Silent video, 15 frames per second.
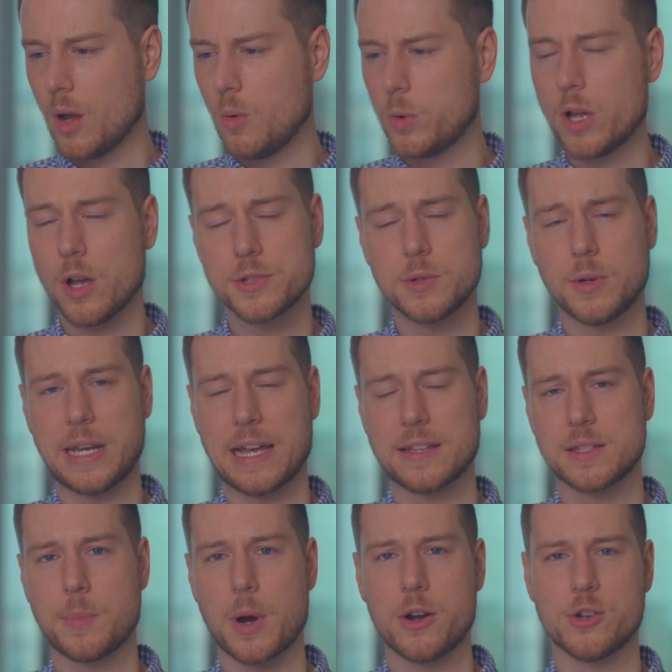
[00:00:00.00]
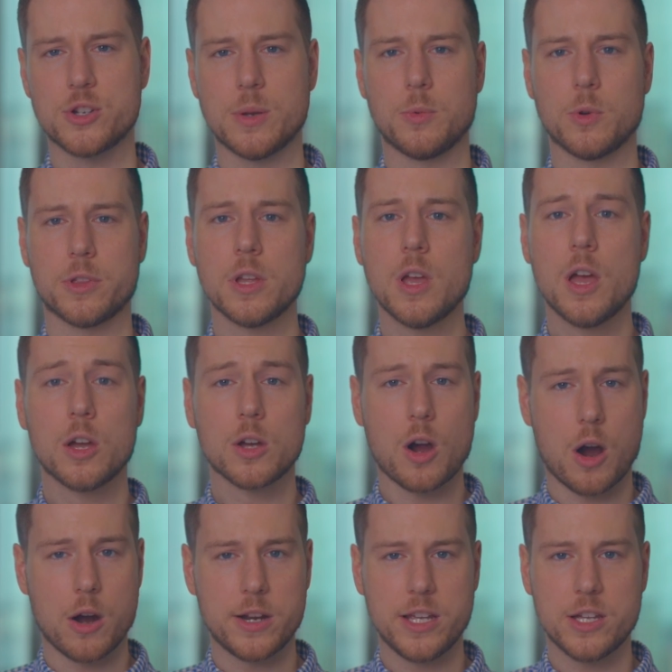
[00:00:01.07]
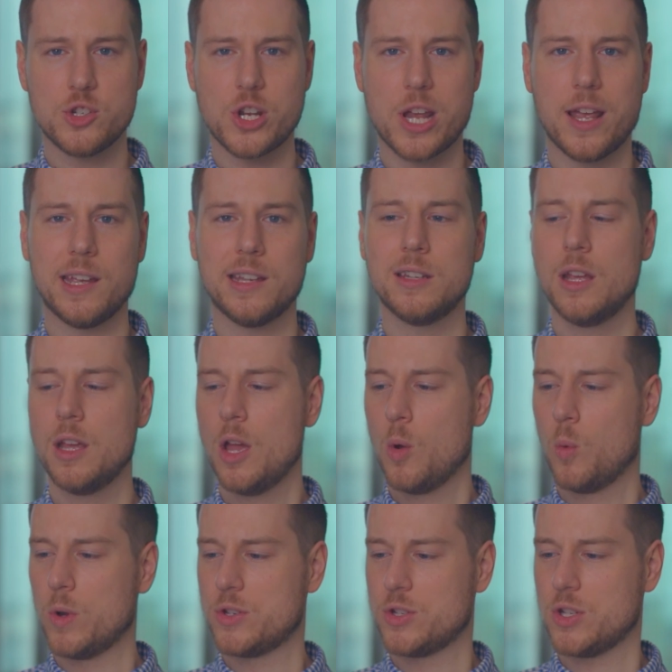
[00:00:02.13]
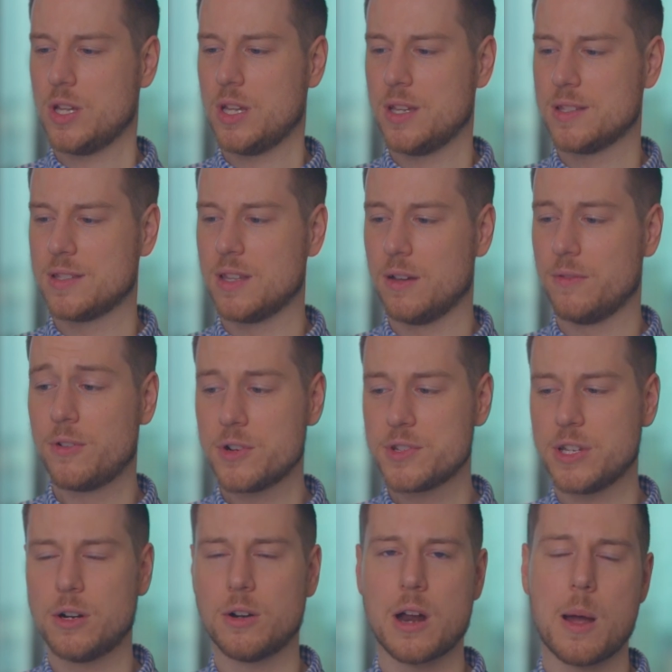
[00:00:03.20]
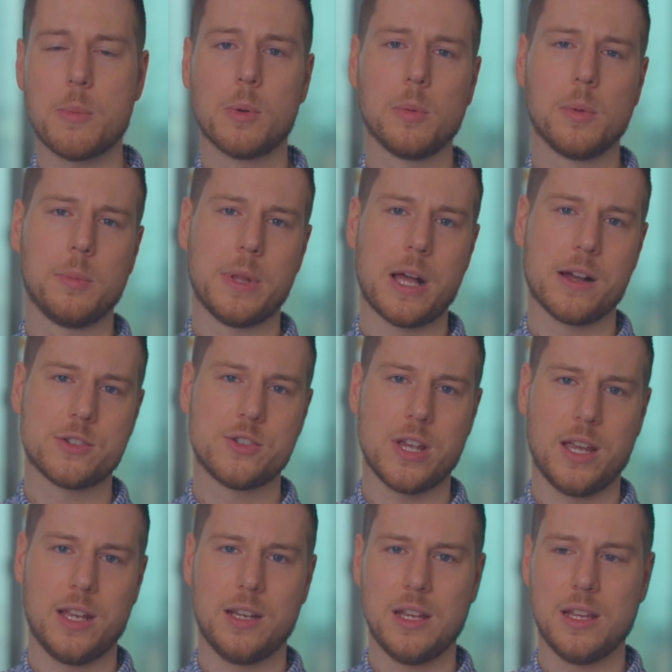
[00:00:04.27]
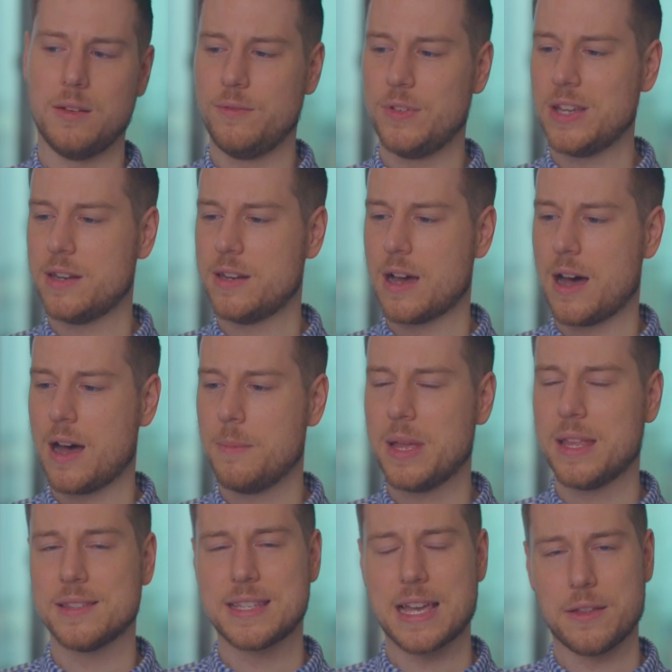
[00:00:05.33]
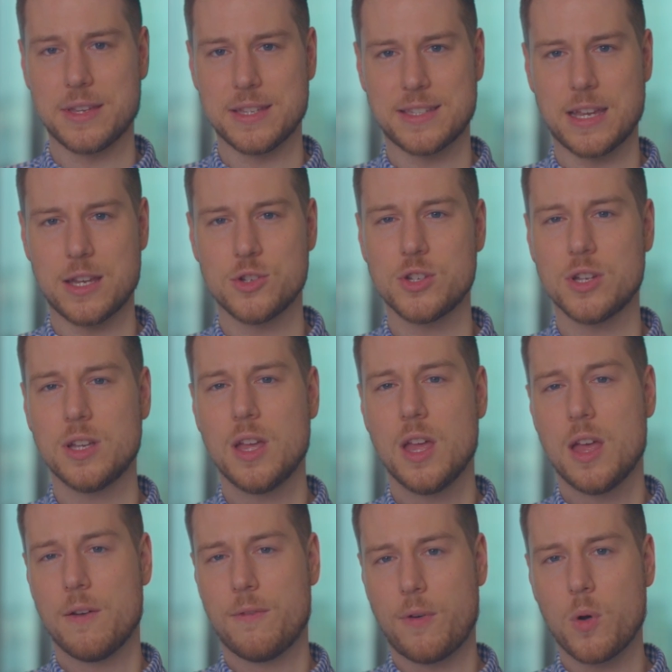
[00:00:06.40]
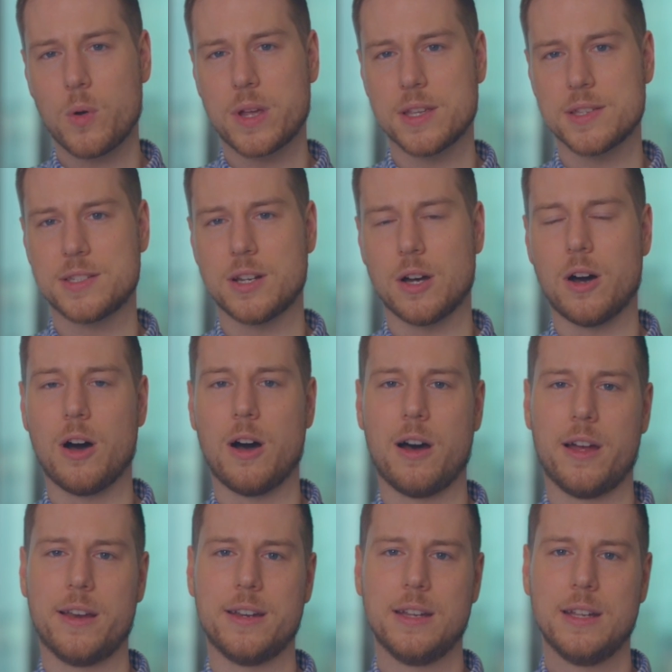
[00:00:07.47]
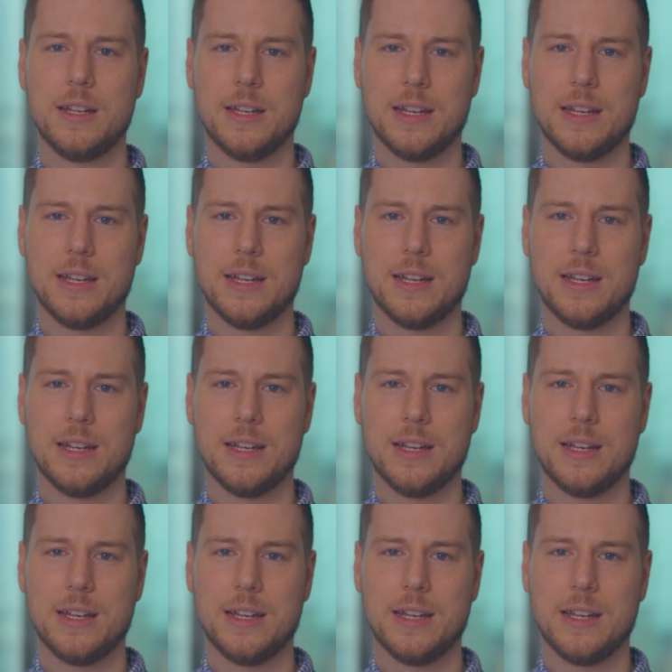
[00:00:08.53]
We also announced a partnership with RioChain, which is the first interoperable blockchain in Vietnam and Southeast Asia, focused on